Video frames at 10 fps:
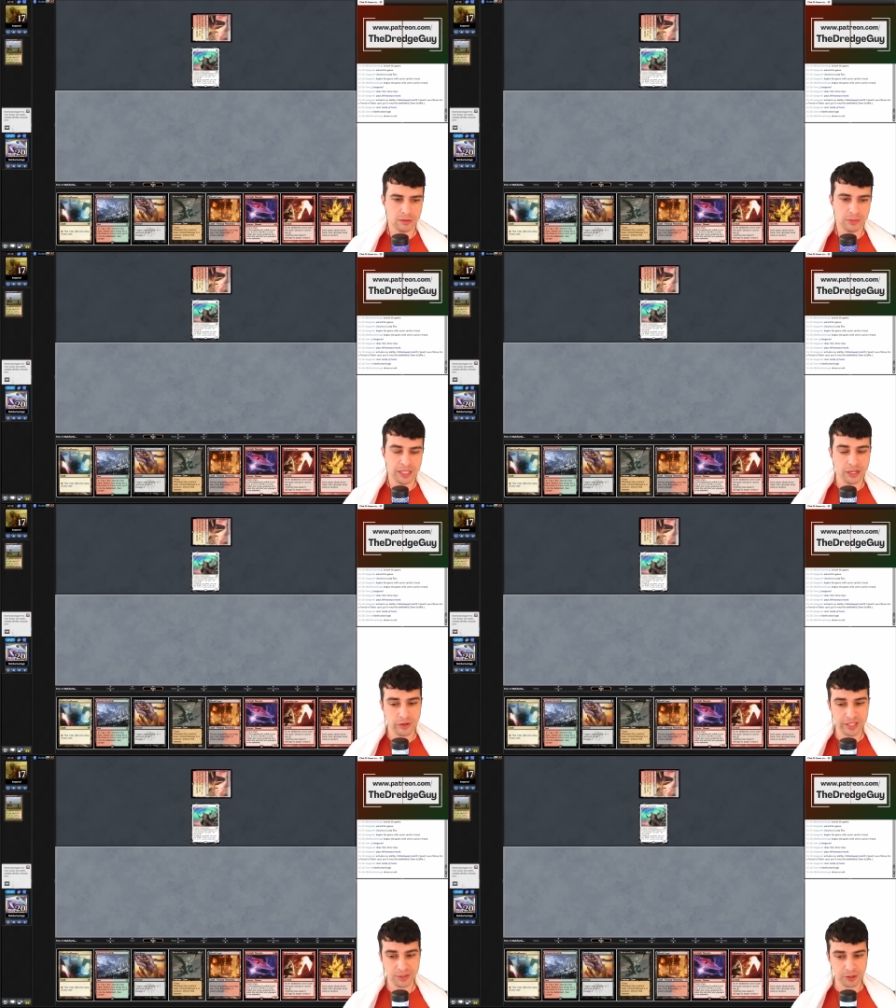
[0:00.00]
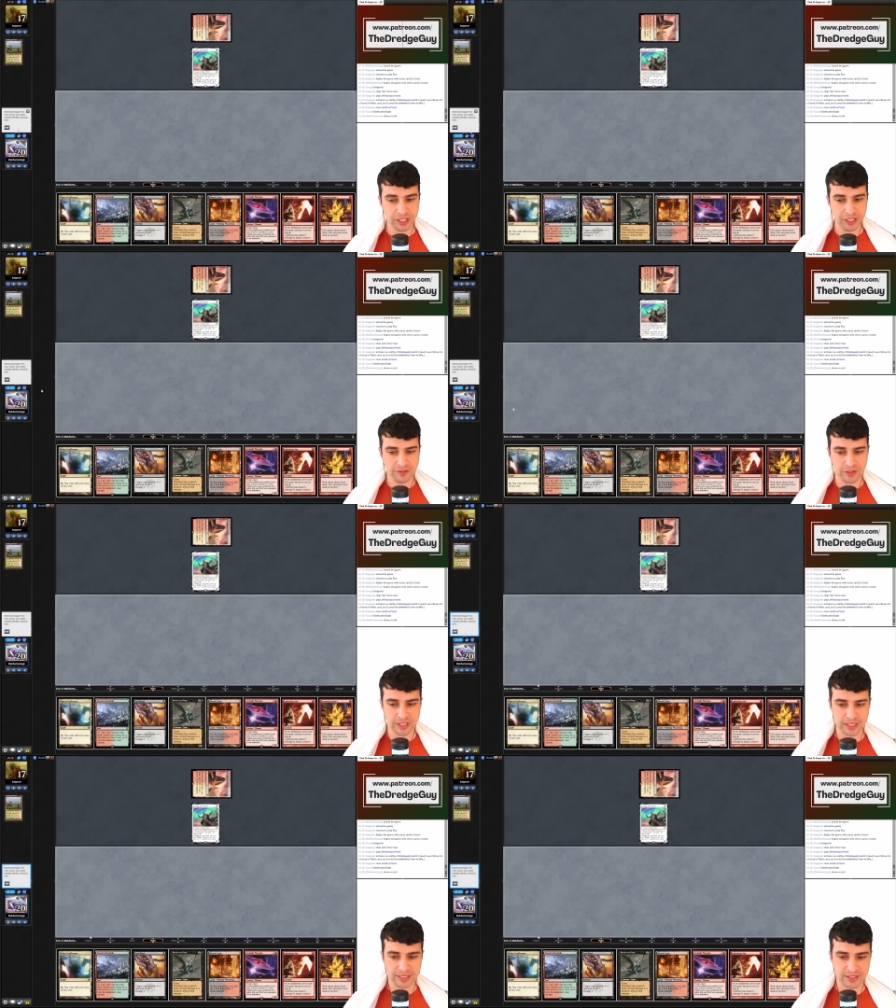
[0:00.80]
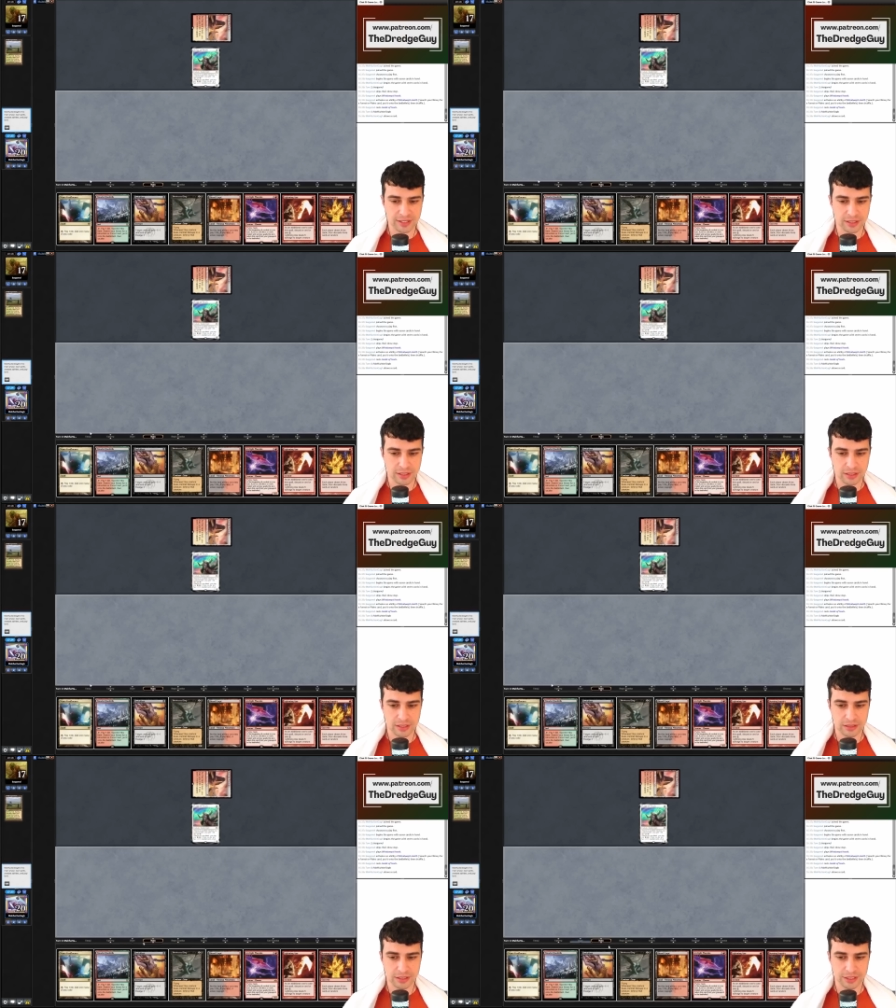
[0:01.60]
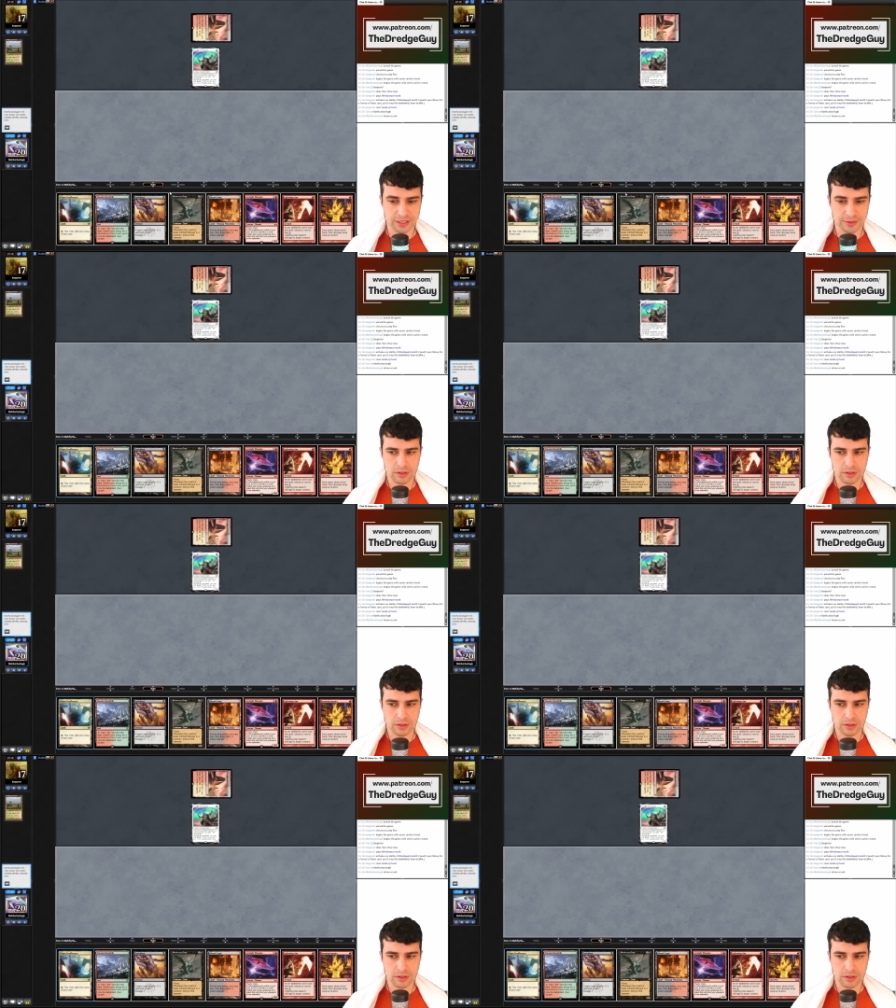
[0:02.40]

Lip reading: Burning Inquiry is pretty good for the next turn.